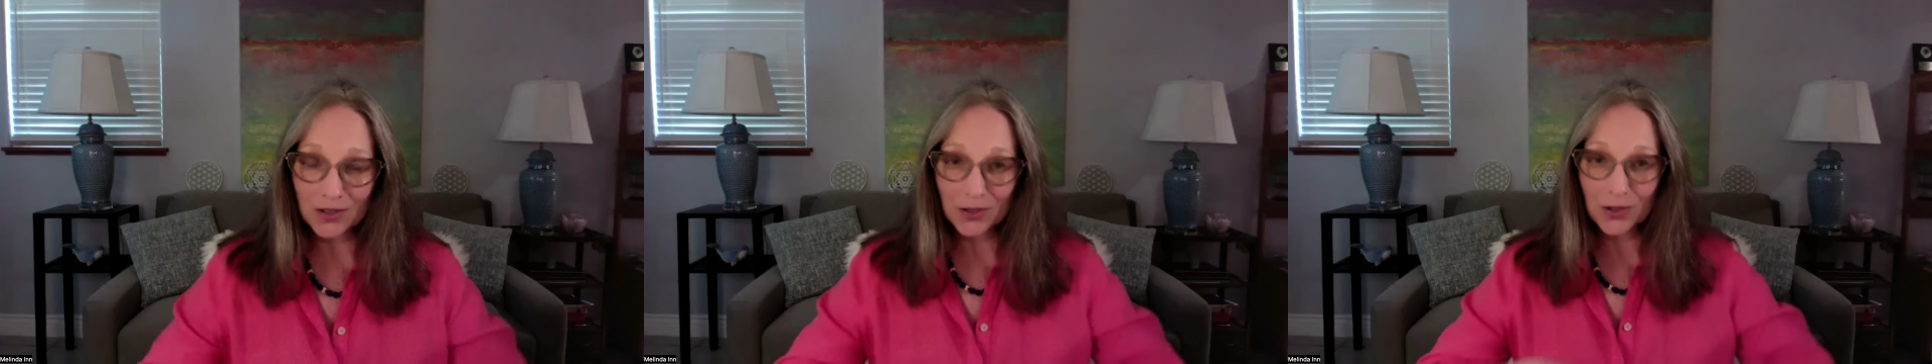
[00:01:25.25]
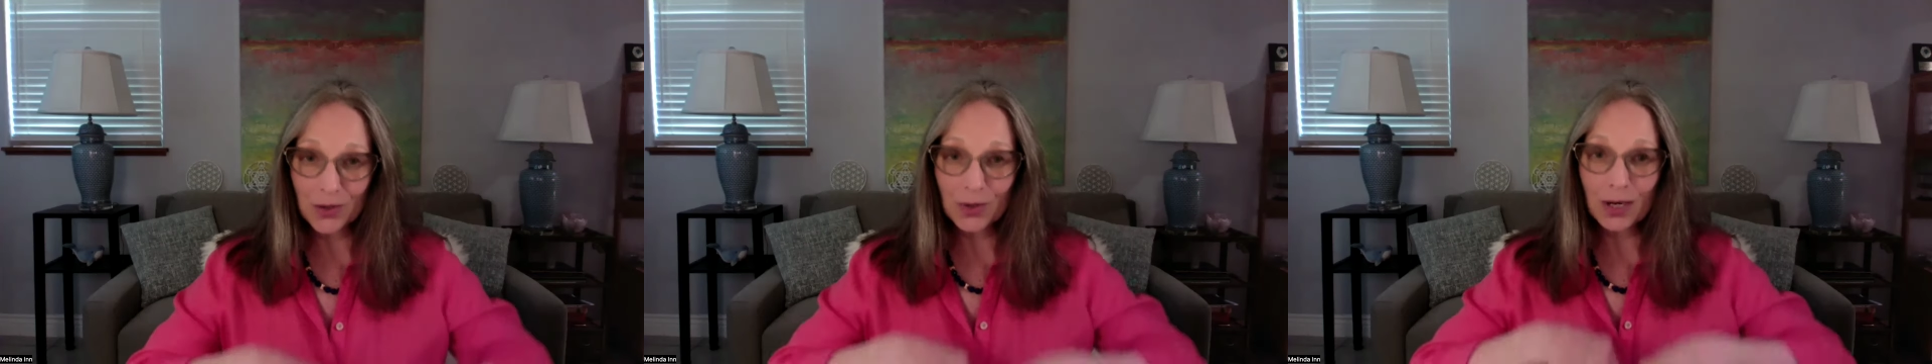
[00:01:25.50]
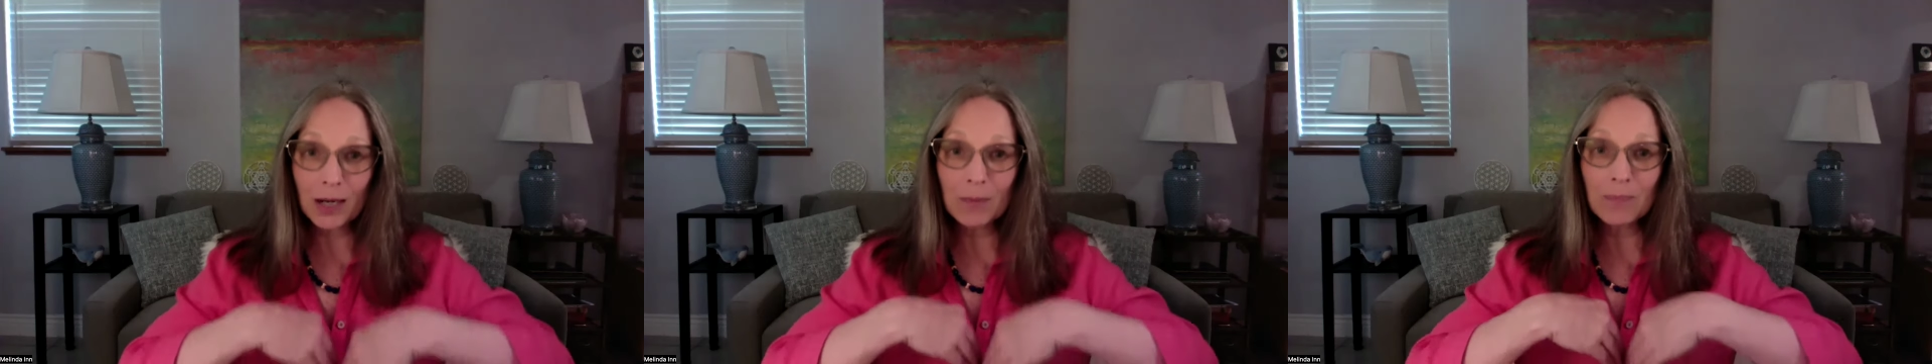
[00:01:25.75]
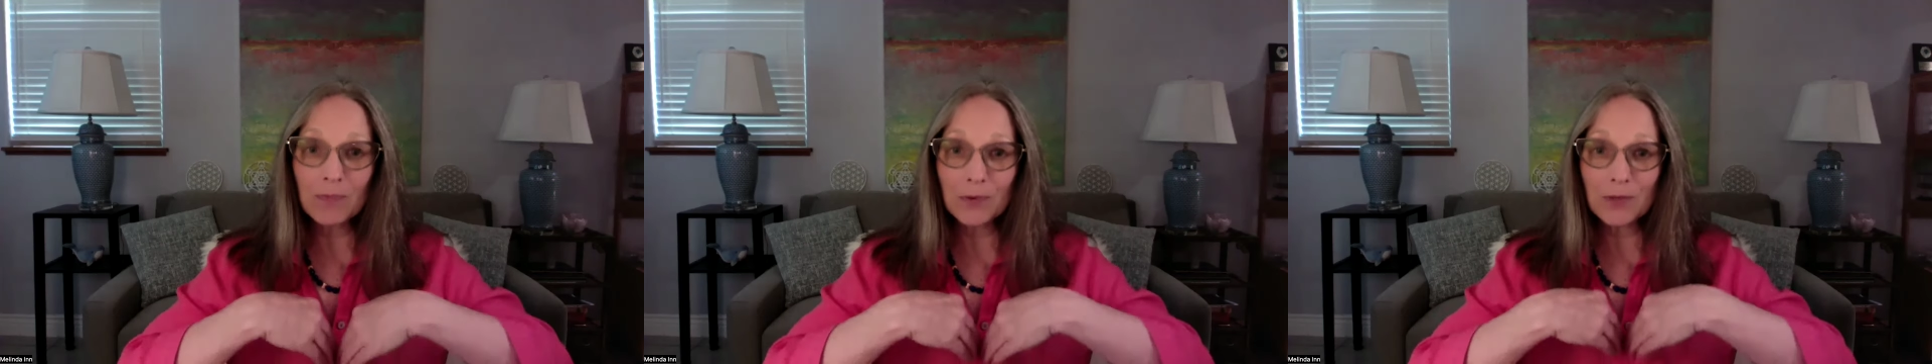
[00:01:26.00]
So you go
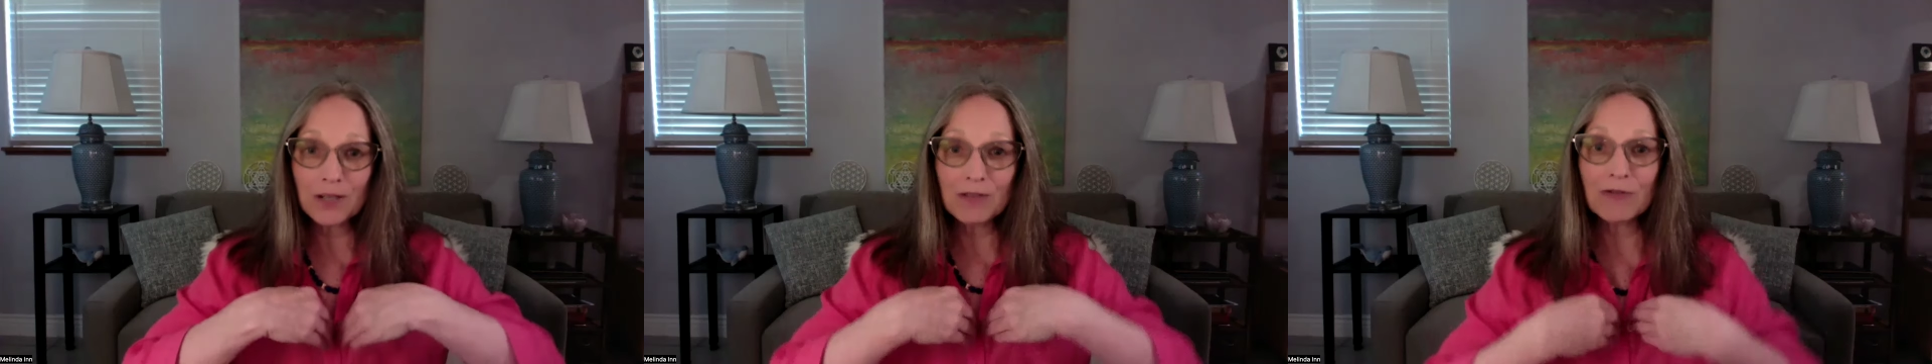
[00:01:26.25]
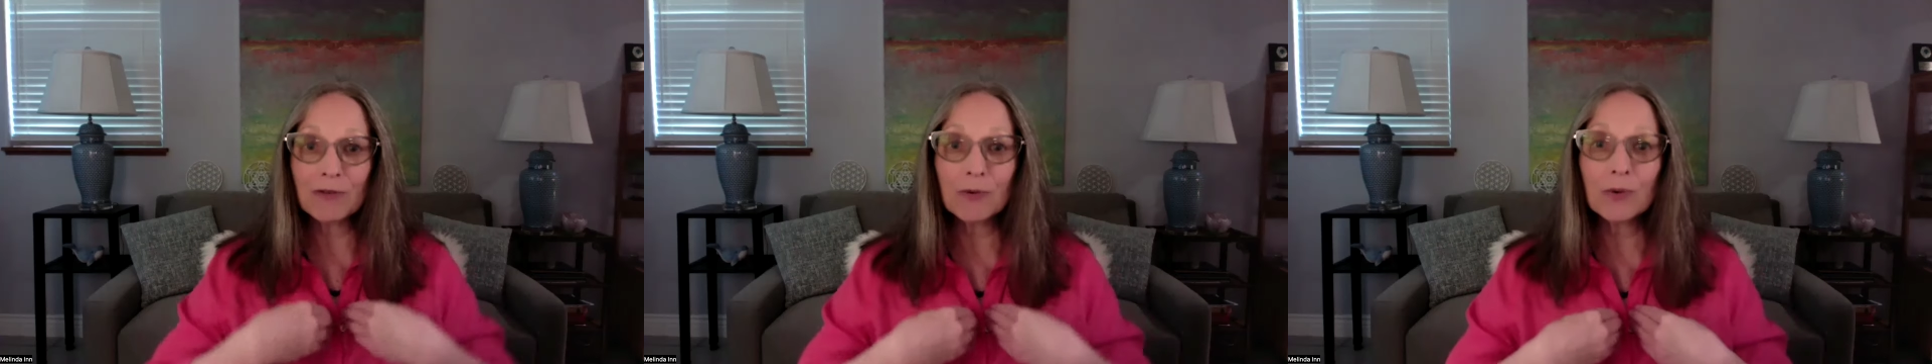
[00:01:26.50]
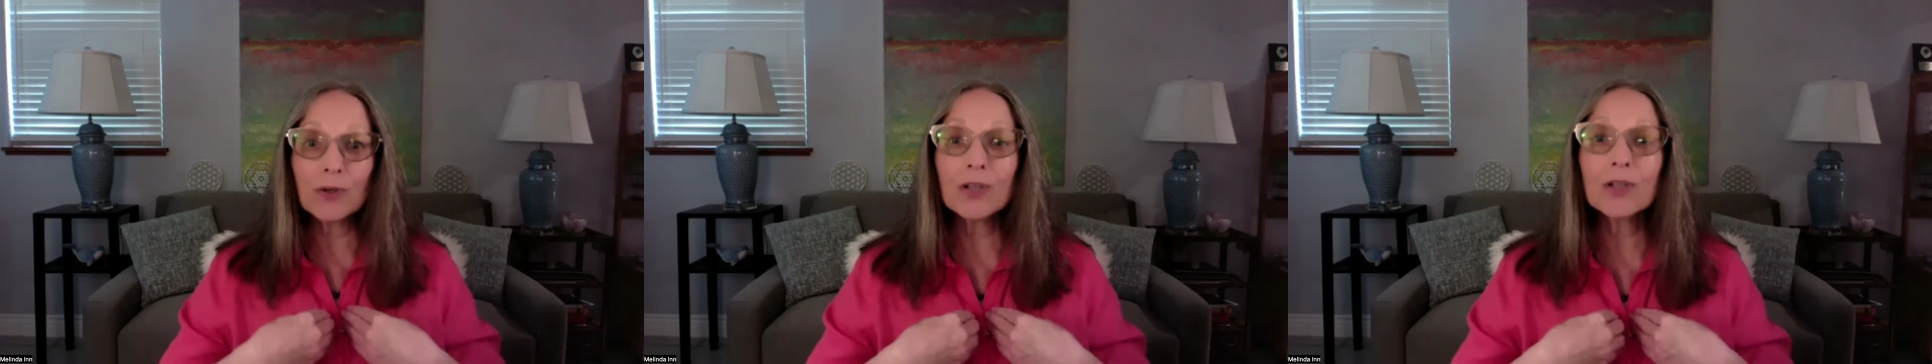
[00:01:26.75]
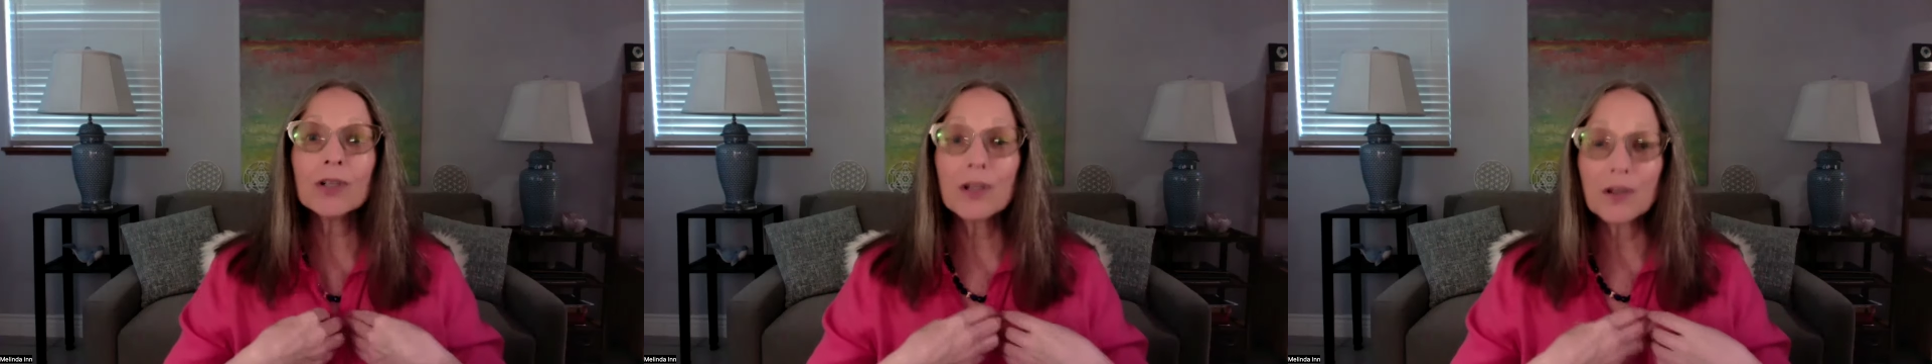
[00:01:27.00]
up three,
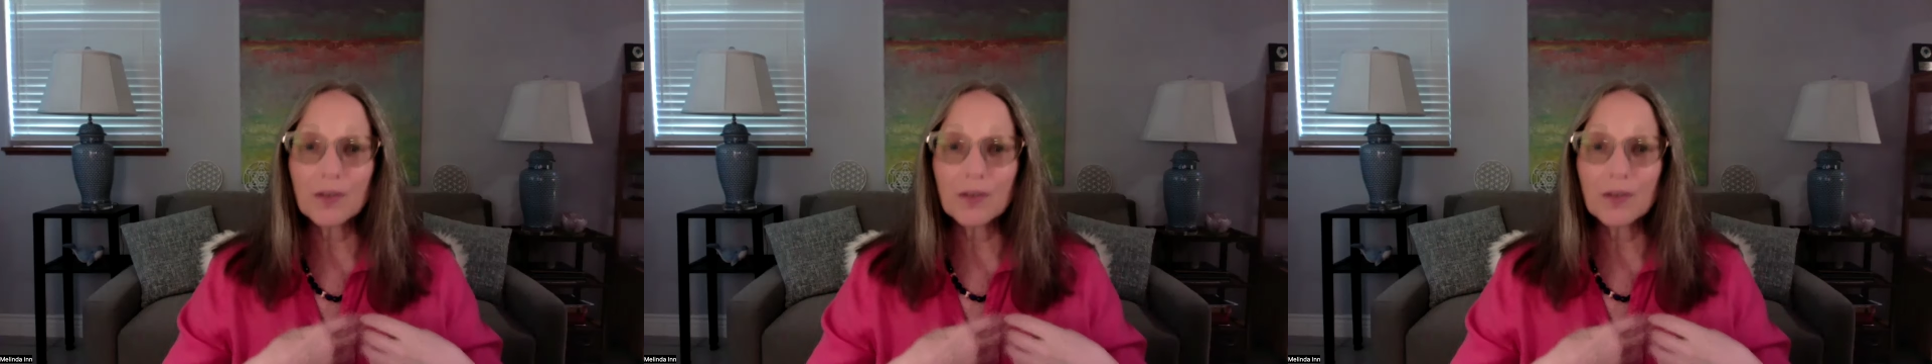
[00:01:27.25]
four.